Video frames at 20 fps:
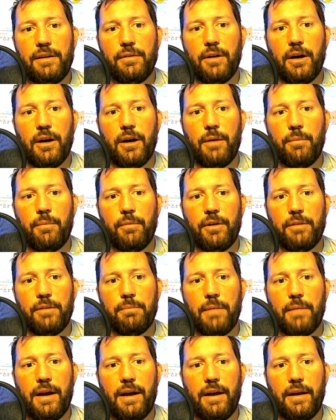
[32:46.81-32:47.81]
with
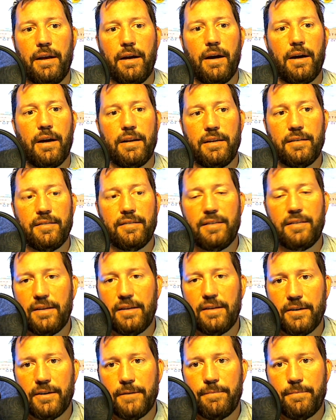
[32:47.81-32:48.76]
my audience here,